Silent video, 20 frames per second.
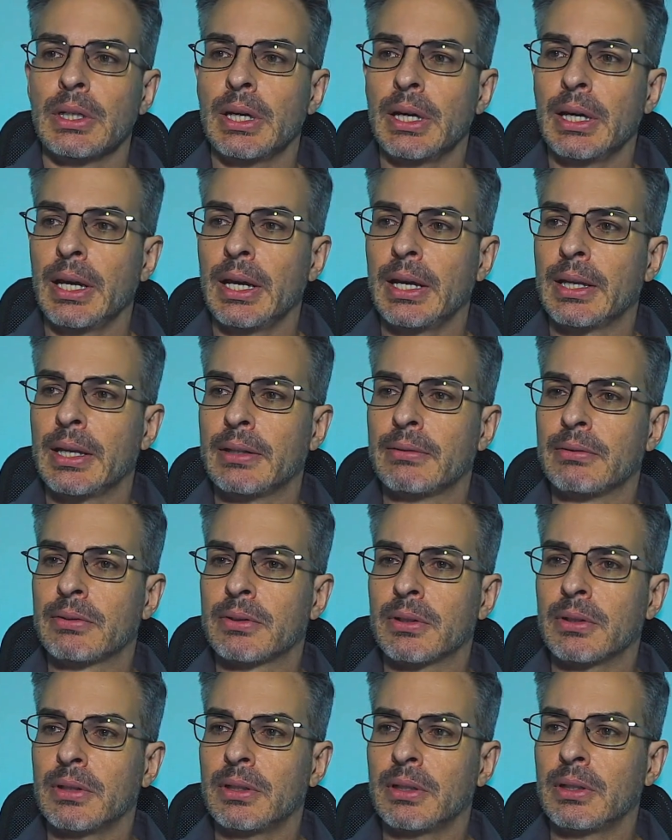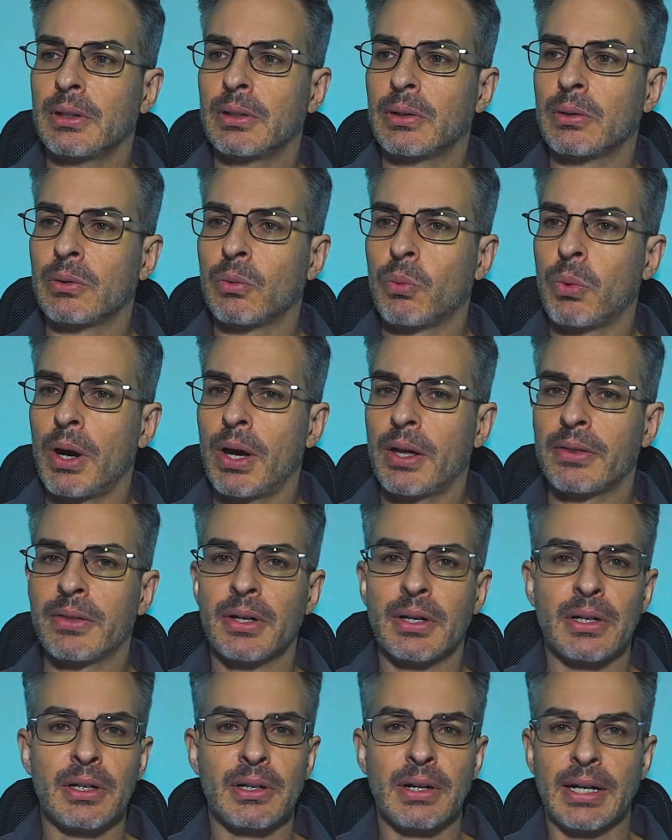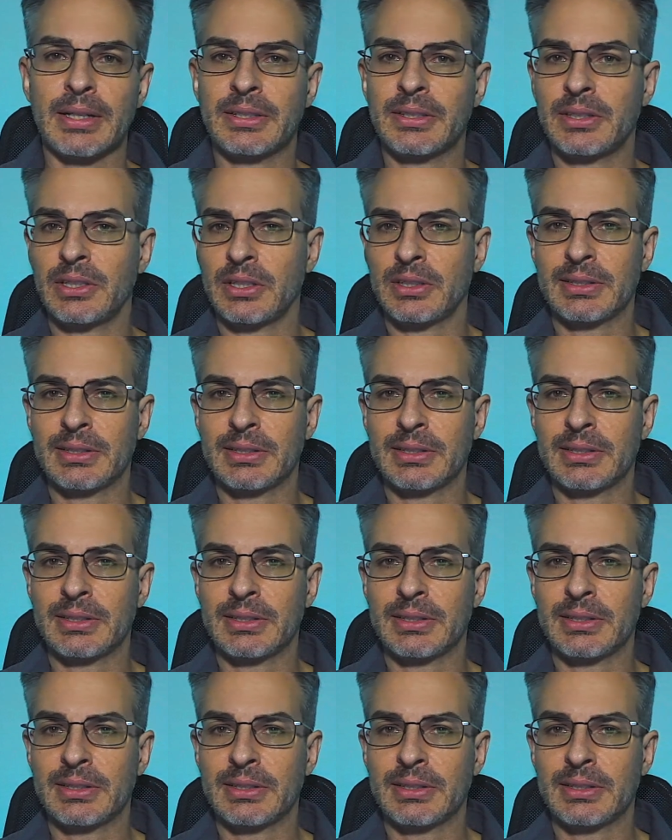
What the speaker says: and whether I see